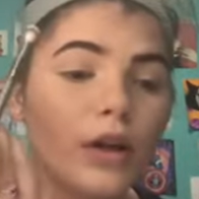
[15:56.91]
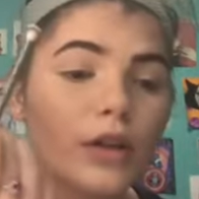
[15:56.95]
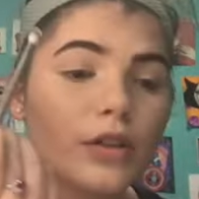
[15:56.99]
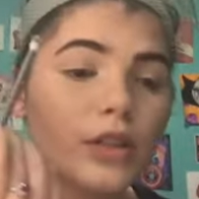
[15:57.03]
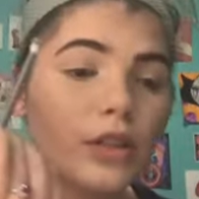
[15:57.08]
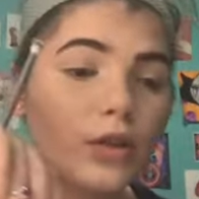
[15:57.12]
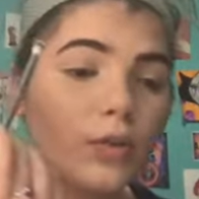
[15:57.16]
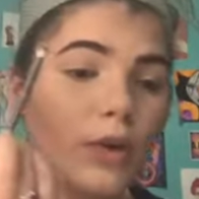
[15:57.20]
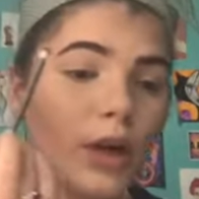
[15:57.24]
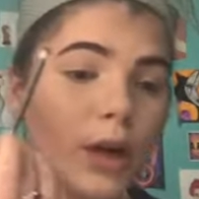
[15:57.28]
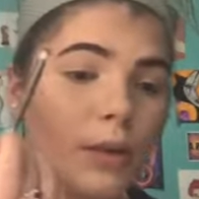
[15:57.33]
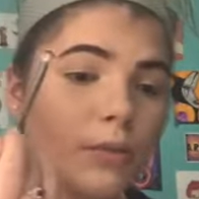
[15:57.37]

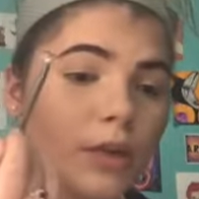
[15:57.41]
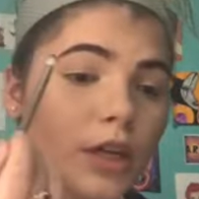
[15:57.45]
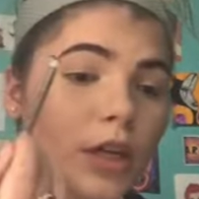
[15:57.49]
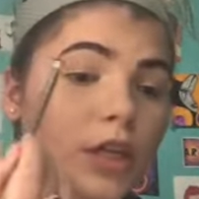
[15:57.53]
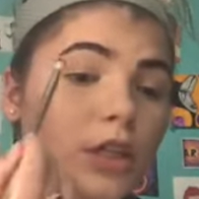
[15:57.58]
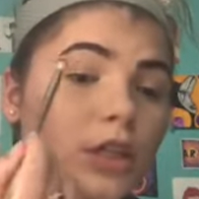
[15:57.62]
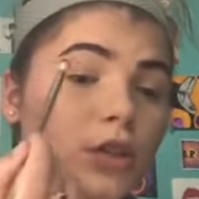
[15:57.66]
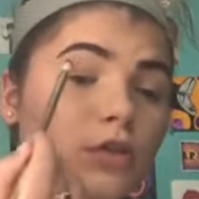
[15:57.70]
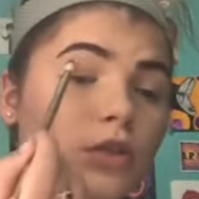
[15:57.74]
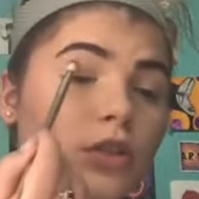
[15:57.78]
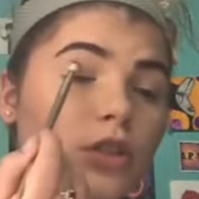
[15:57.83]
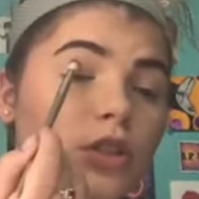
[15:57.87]
So what I'm gonna
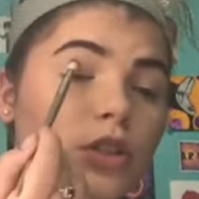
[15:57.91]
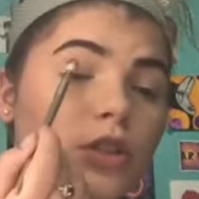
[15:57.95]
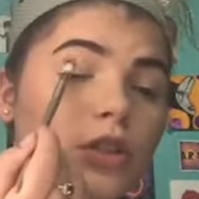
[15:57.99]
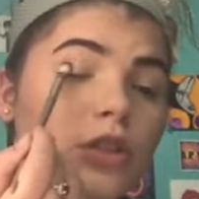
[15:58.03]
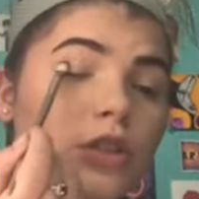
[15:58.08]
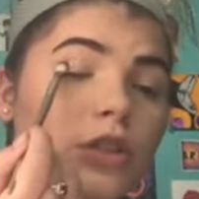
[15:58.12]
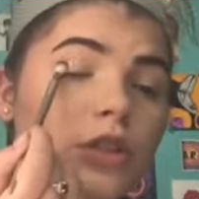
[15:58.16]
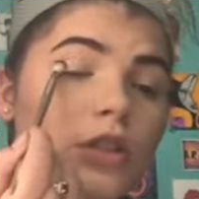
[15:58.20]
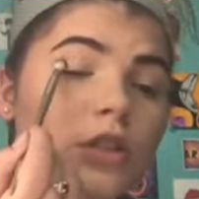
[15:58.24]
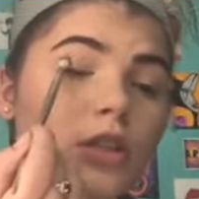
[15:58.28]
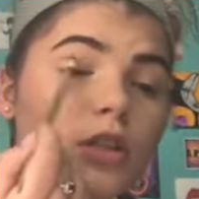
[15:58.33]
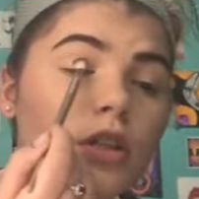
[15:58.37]
do is
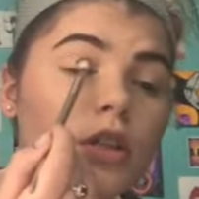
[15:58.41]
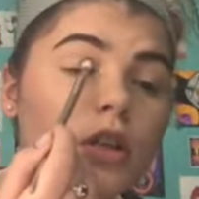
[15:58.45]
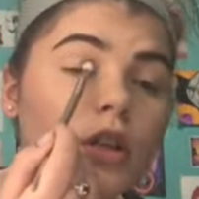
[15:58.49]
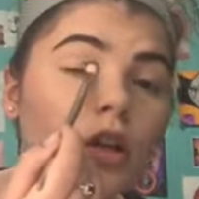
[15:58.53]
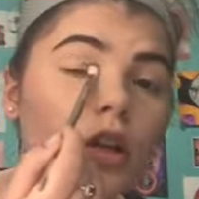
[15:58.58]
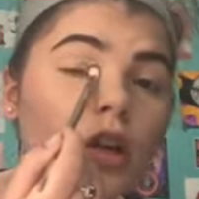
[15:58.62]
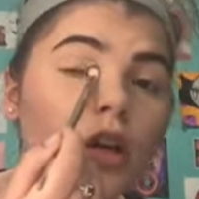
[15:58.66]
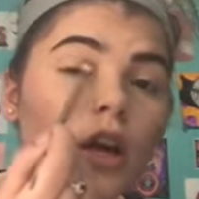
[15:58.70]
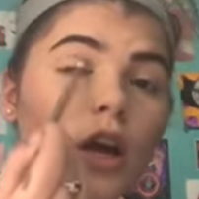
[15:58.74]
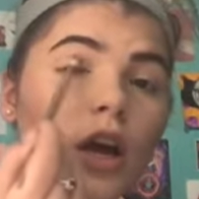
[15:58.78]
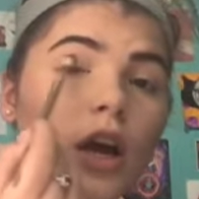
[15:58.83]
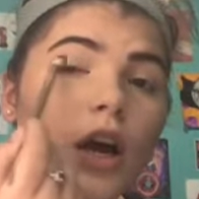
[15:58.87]
just
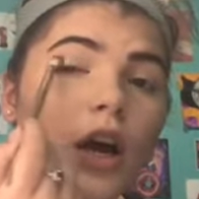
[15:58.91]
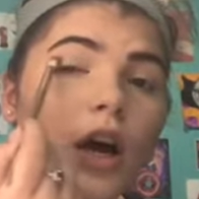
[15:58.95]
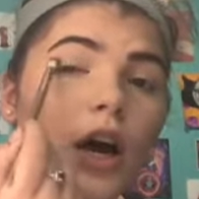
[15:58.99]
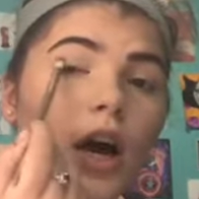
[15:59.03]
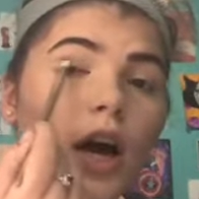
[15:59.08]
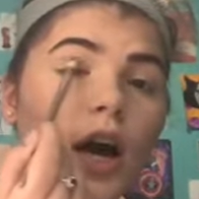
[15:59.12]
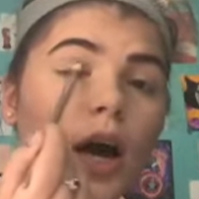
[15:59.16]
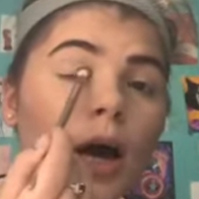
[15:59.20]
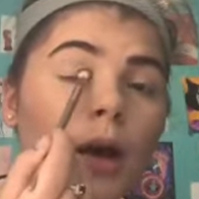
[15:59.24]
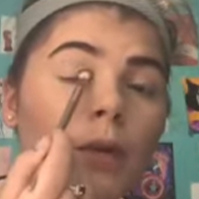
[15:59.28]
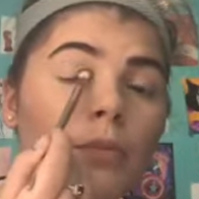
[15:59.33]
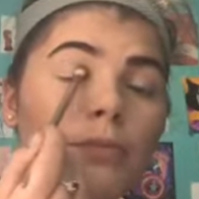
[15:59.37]

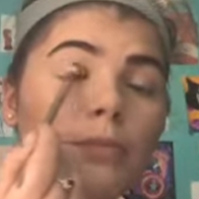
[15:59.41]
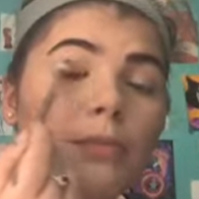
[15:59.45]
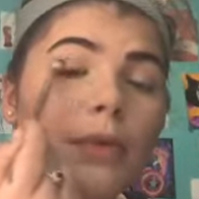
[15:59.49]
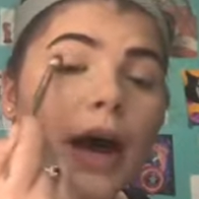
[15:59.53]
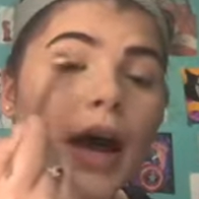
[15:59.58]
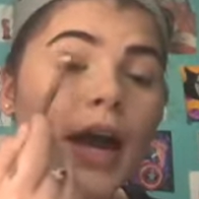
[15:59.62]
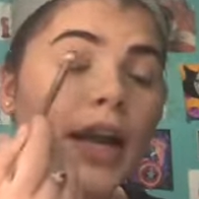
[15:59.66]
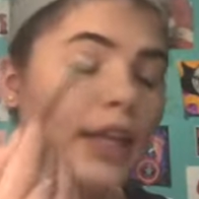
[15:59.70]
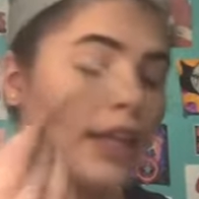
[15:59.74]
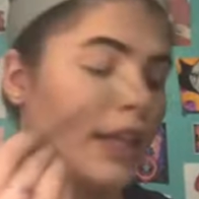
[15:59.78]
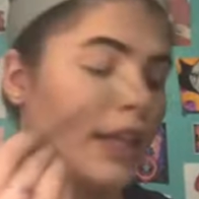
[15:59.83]
I'm patting